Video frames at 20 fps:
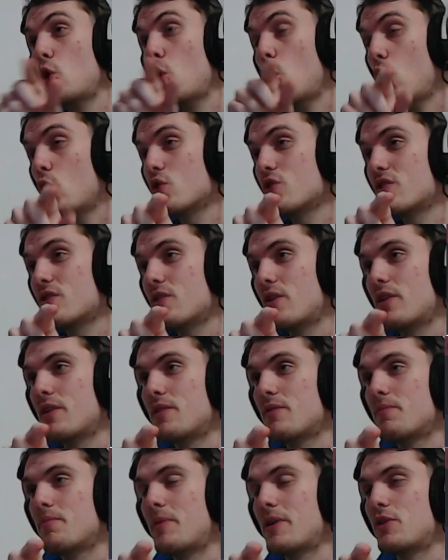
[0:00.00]
Ghost,
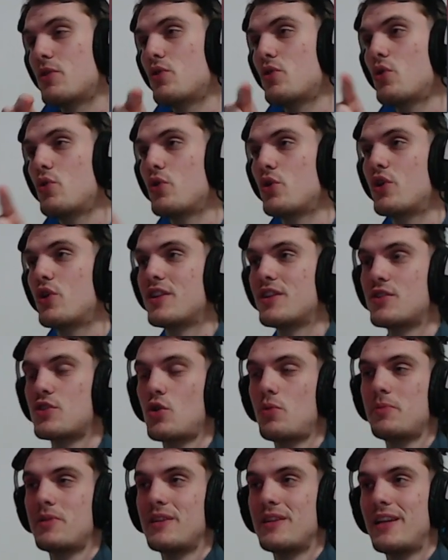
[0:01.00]
but you know you get
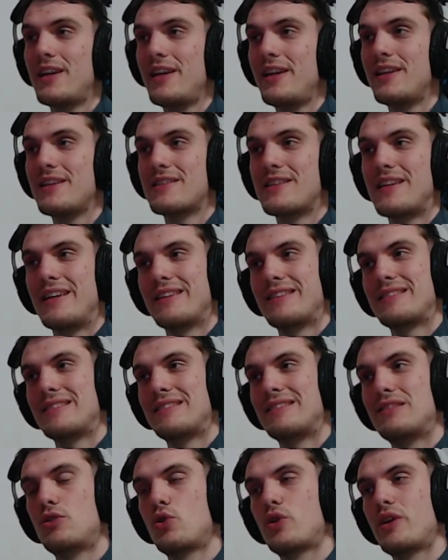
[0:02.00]
something in the lane, it's like,
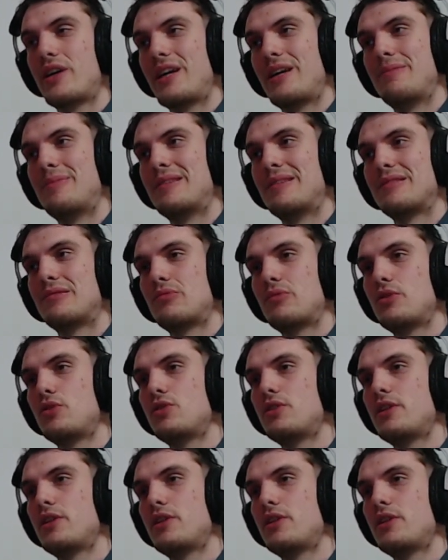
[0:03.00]
okay, yeah. but what you